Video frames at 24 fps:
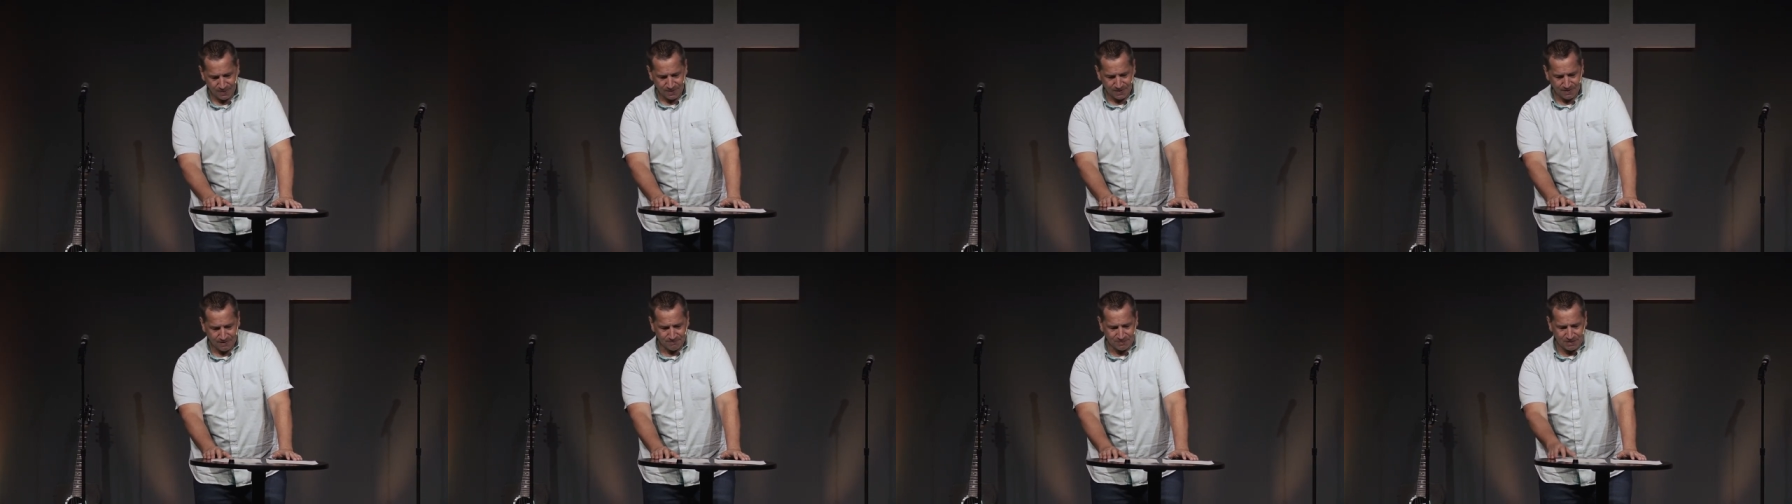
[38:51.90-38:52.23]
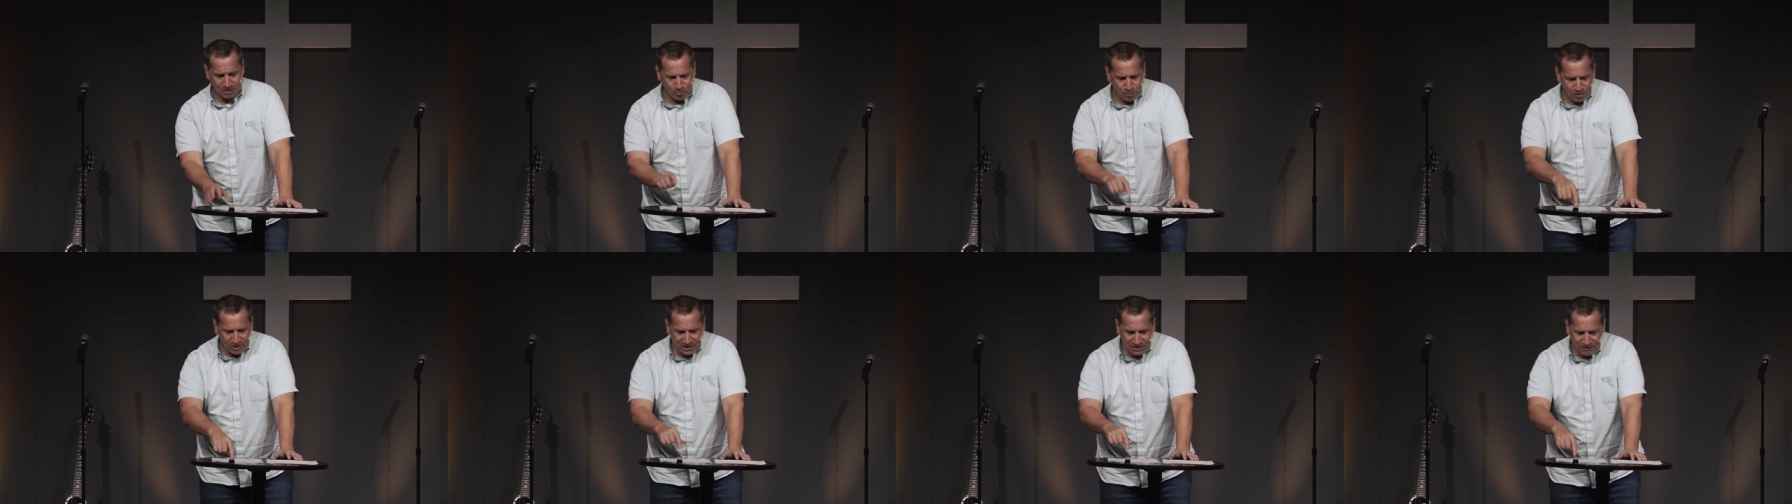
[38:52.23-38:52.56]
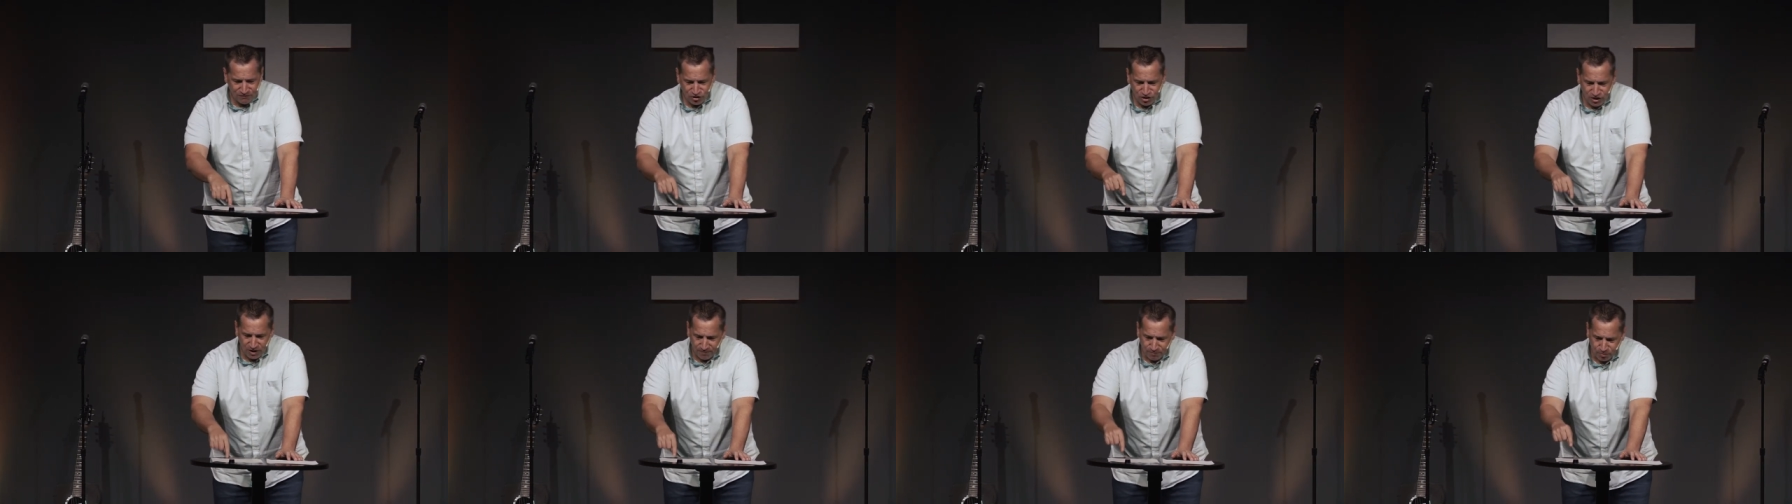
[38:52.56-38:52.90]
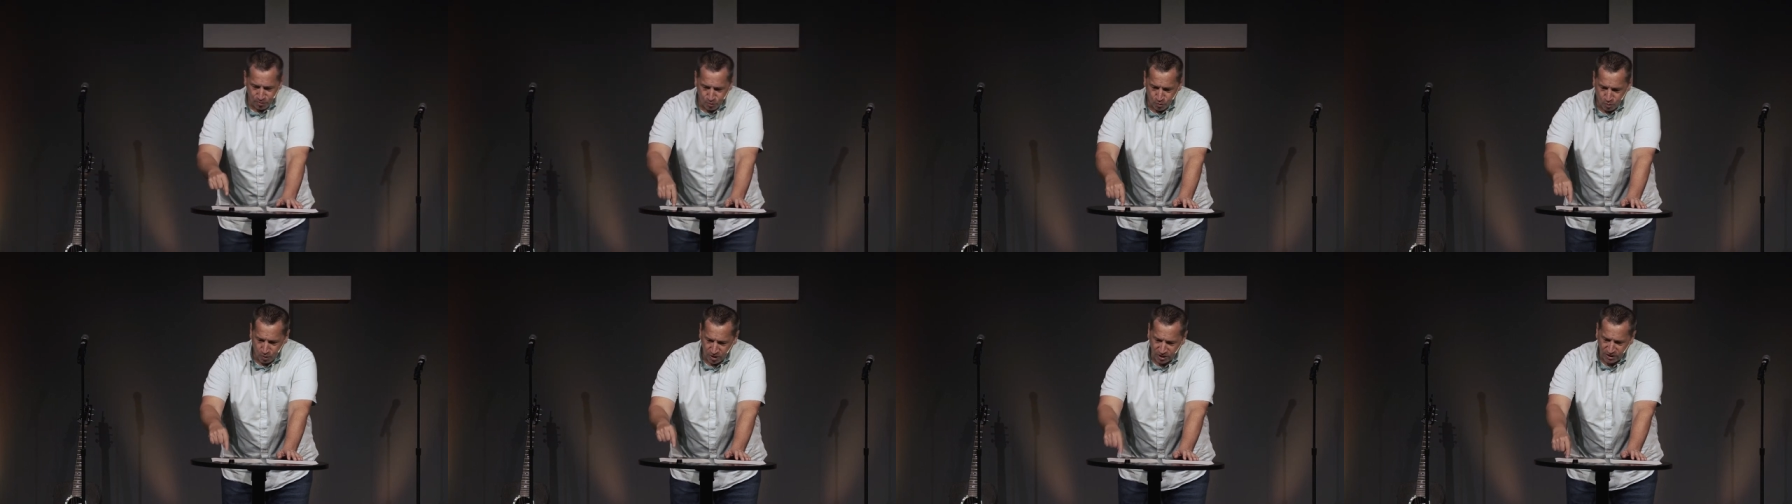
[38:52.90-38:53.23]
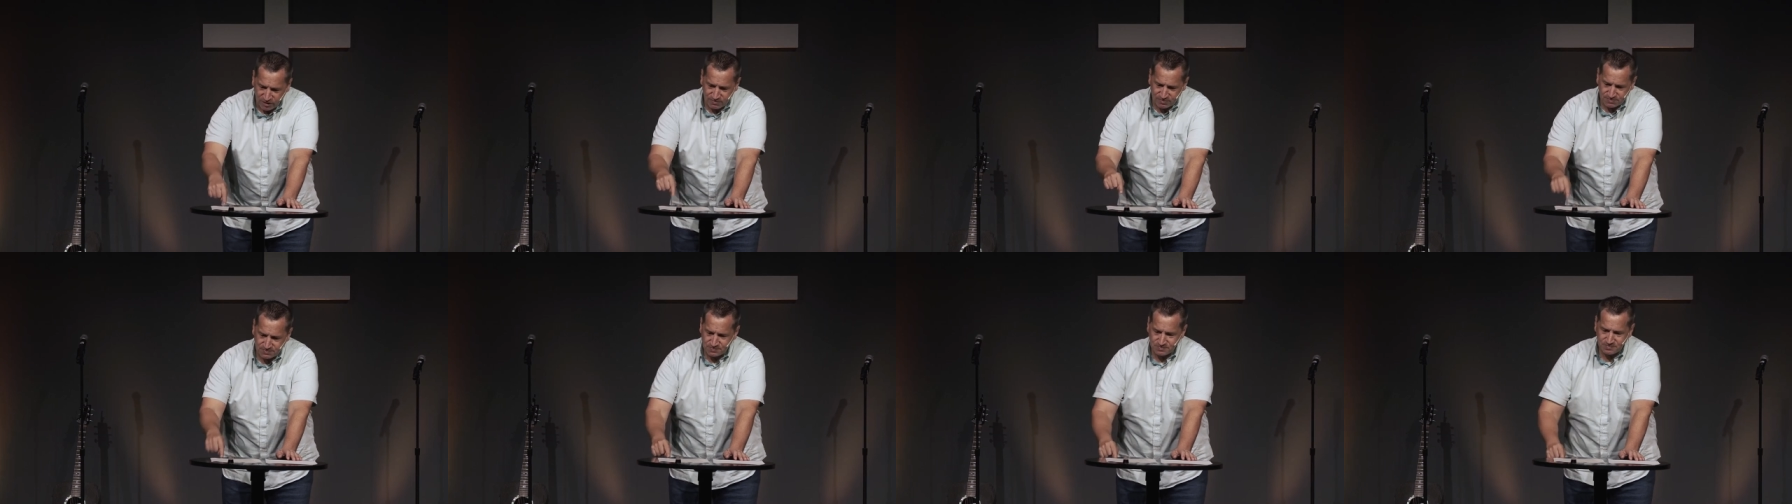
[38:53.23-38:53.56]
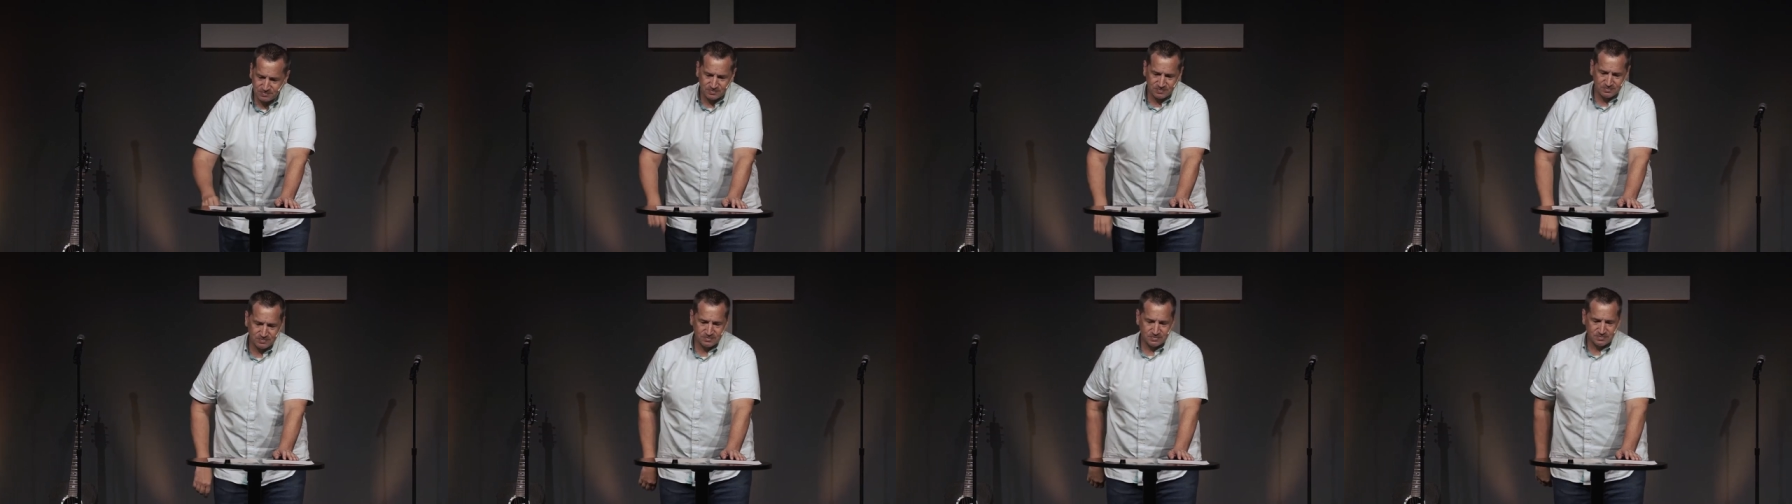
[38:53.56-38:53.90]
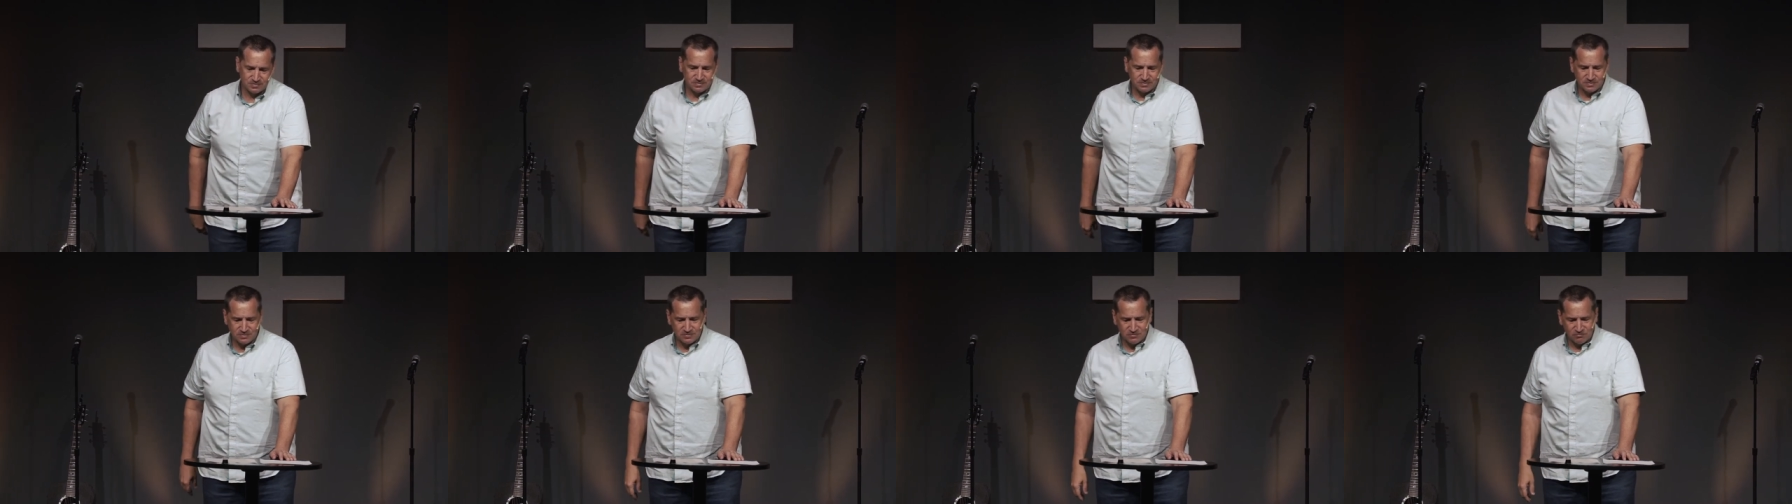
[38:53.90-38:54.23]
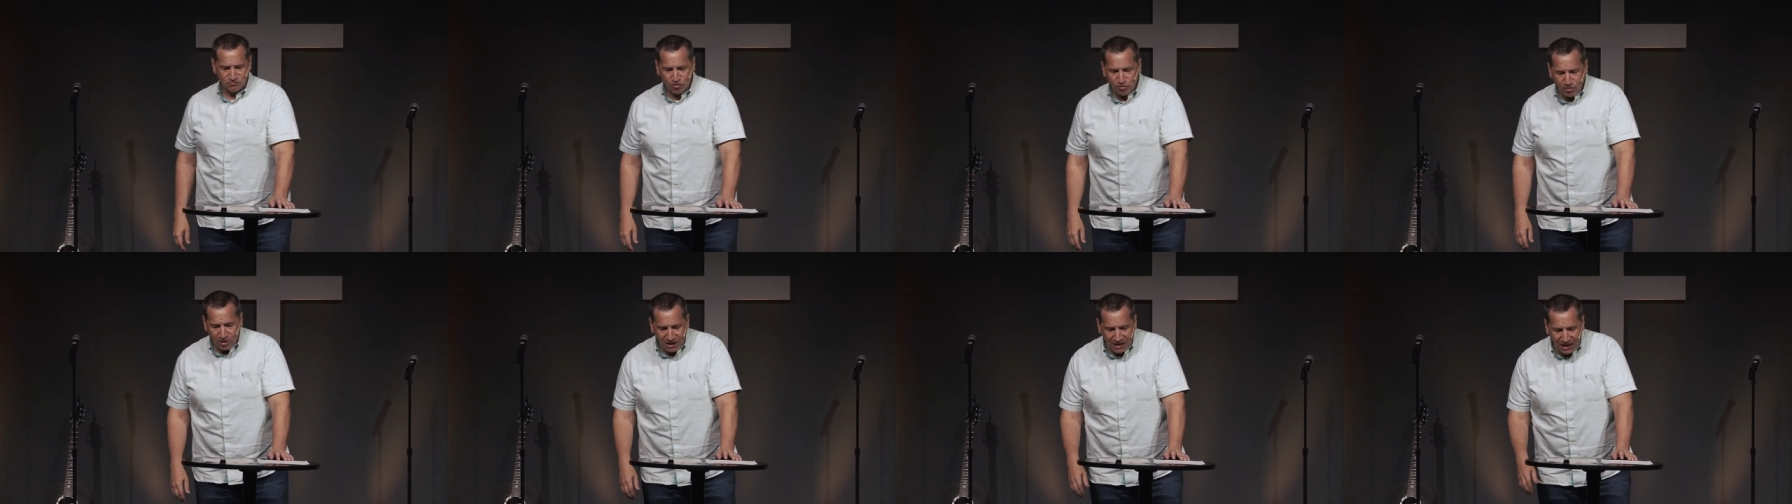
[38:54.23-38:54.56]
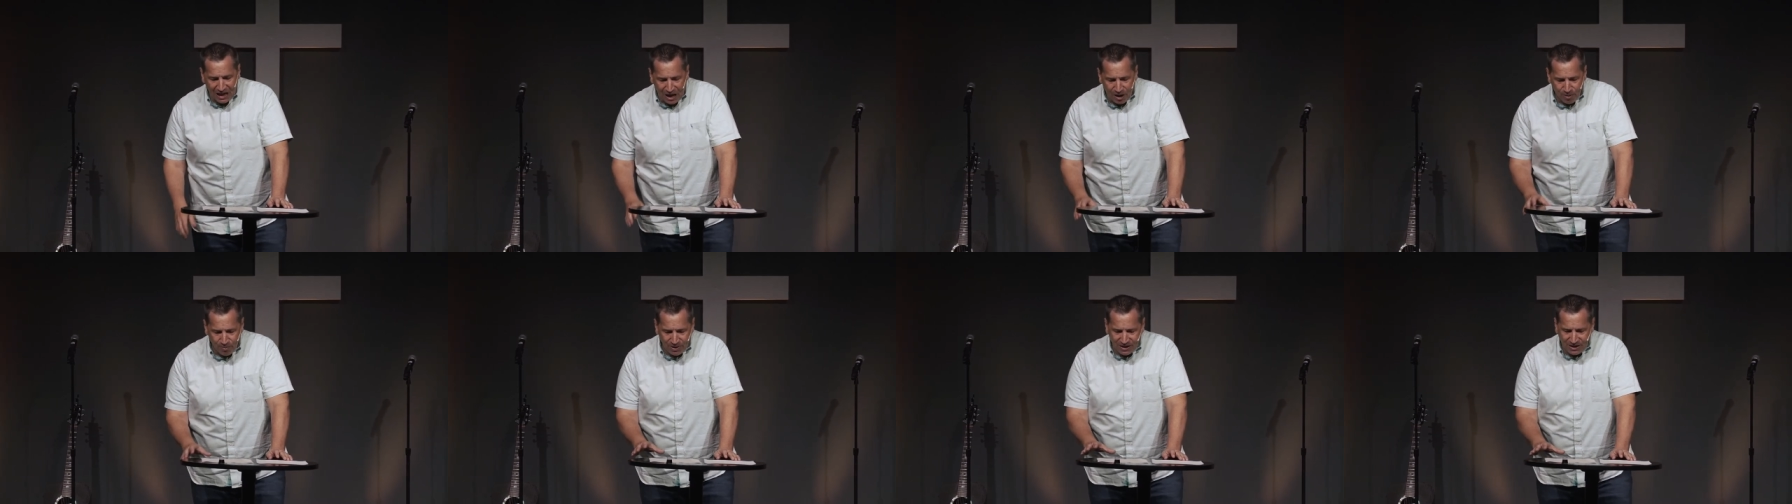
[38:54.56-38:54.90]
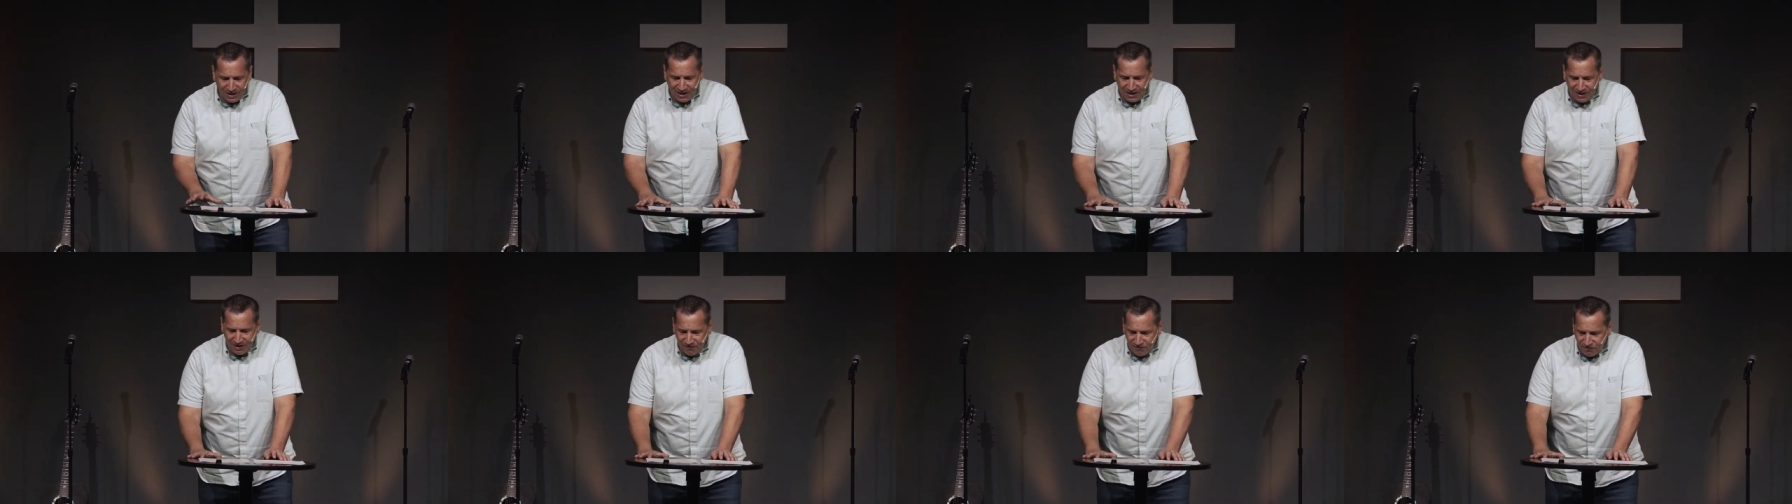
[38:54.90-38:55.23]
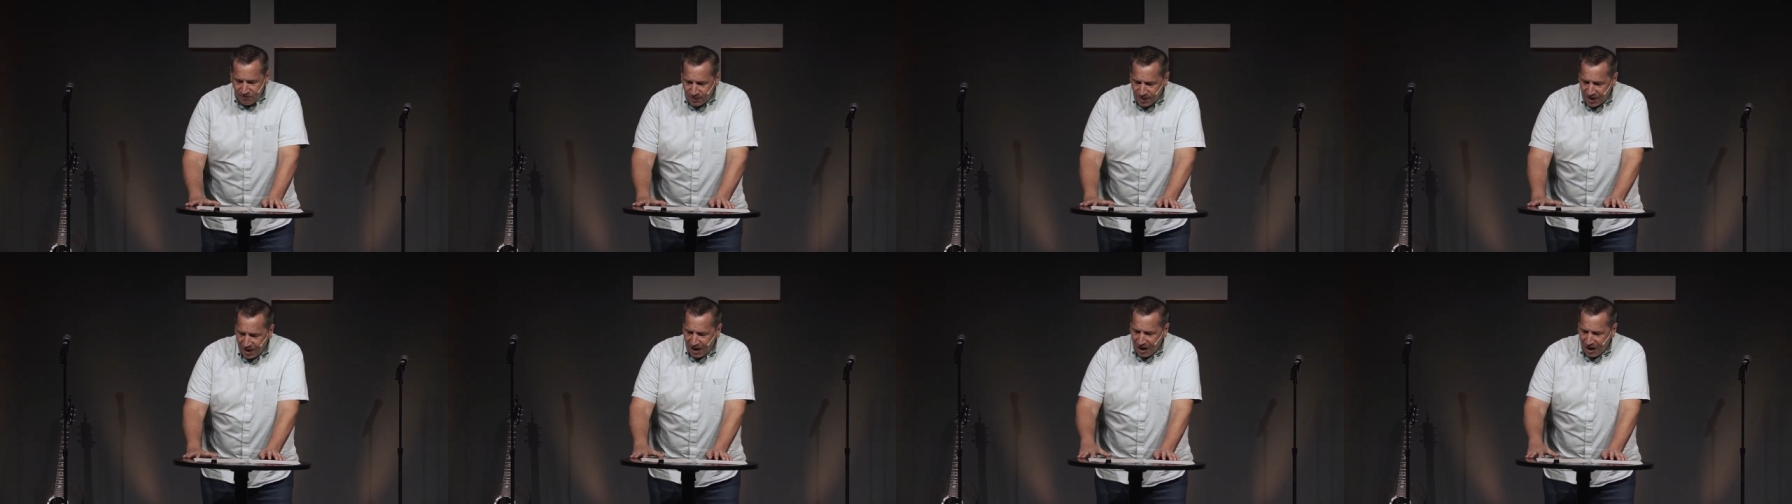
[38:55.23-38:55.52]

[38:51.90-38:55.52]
But I want to give you number one. If you allow me to give me,